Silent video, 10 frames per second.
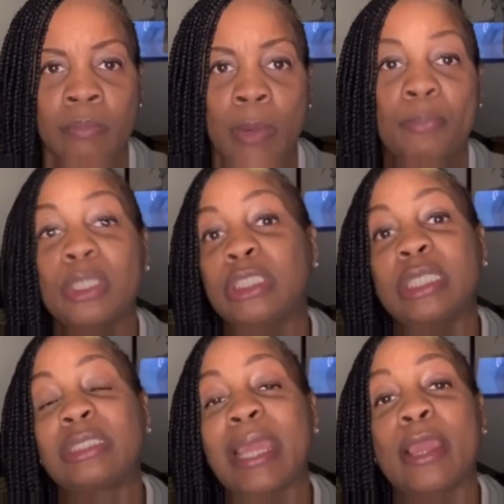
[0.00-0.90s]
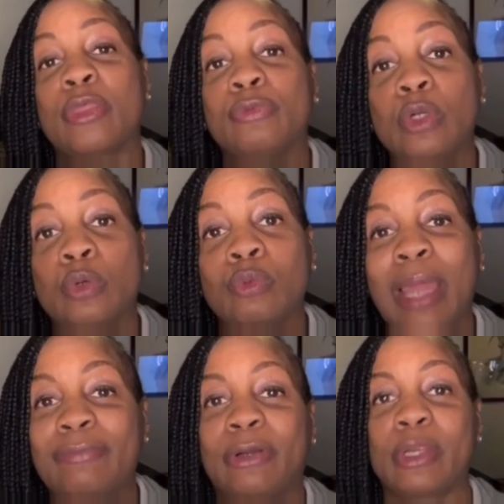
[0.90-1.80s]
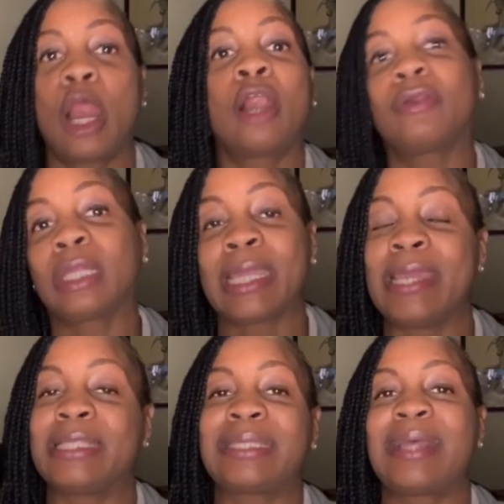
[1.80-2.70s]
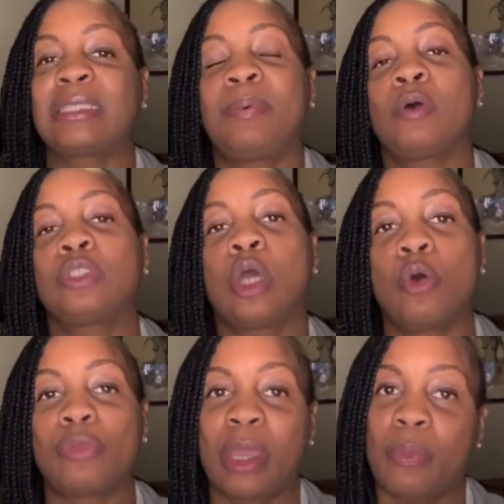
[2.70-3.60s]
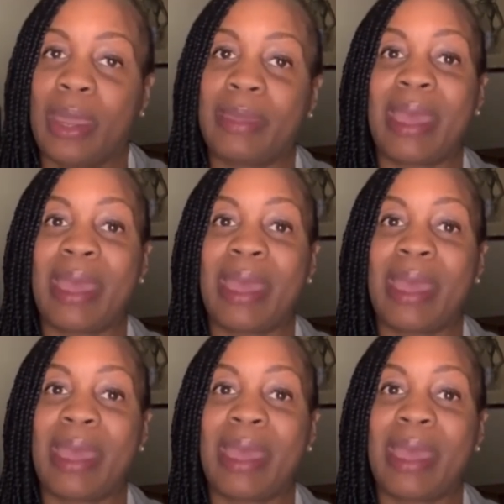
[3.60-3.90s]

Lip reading: push this thing through, like, very hurriedly, and it's not supposed to go that way.